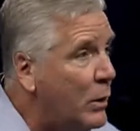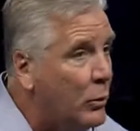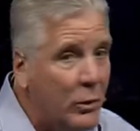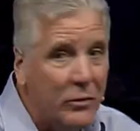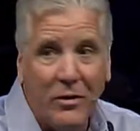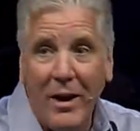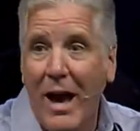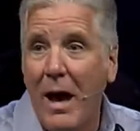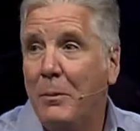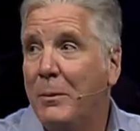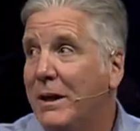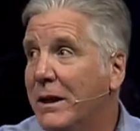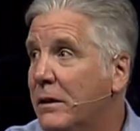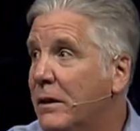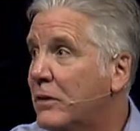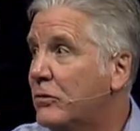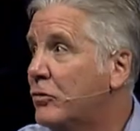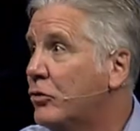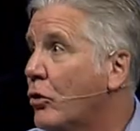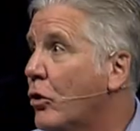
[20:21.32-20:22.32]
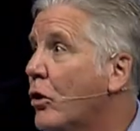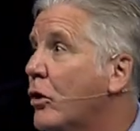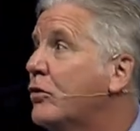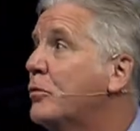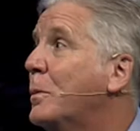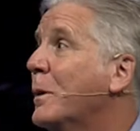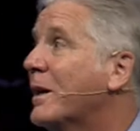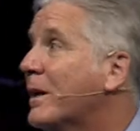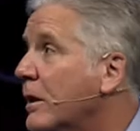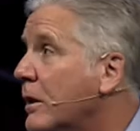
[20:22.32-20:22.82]
what's happening at that church,
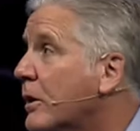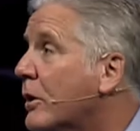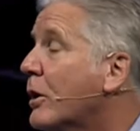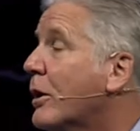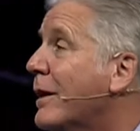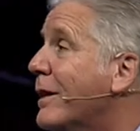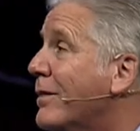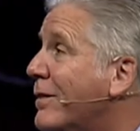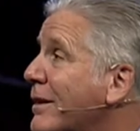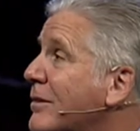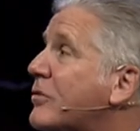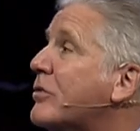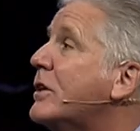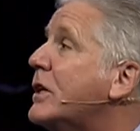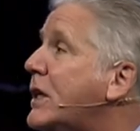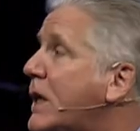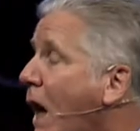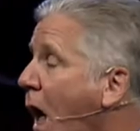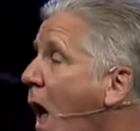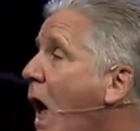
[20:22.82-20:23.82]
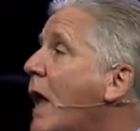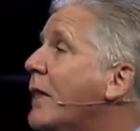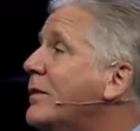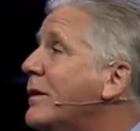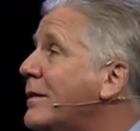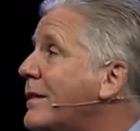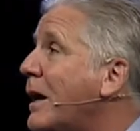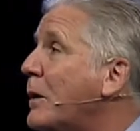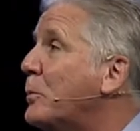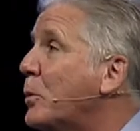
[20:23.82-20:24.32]
but clearly this God
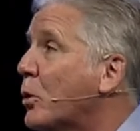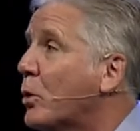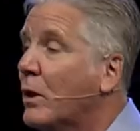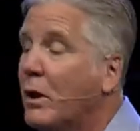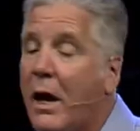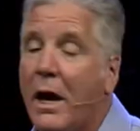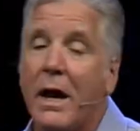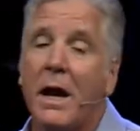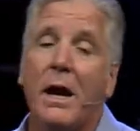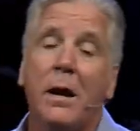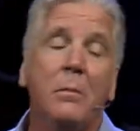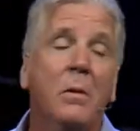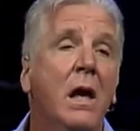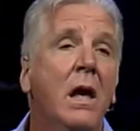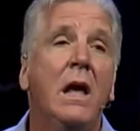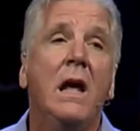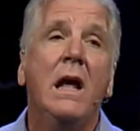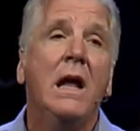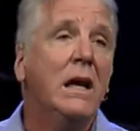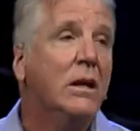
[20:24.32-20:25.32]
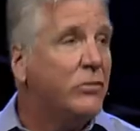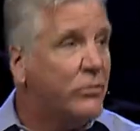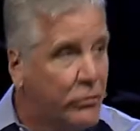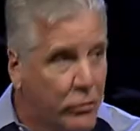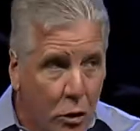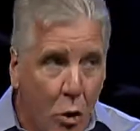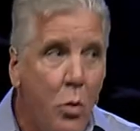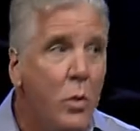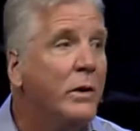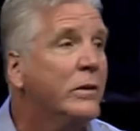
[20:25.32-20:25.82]
that they proclaim is
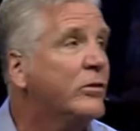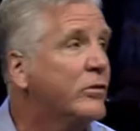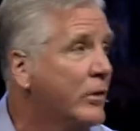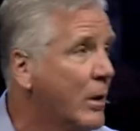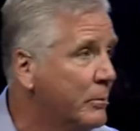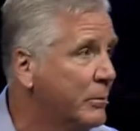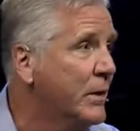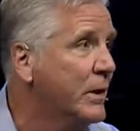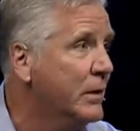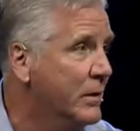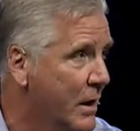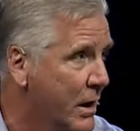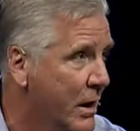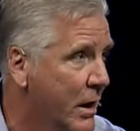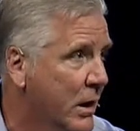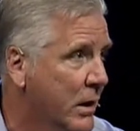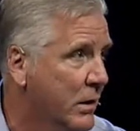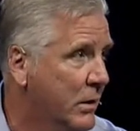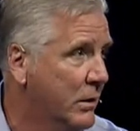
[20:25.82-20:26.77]
doing something there.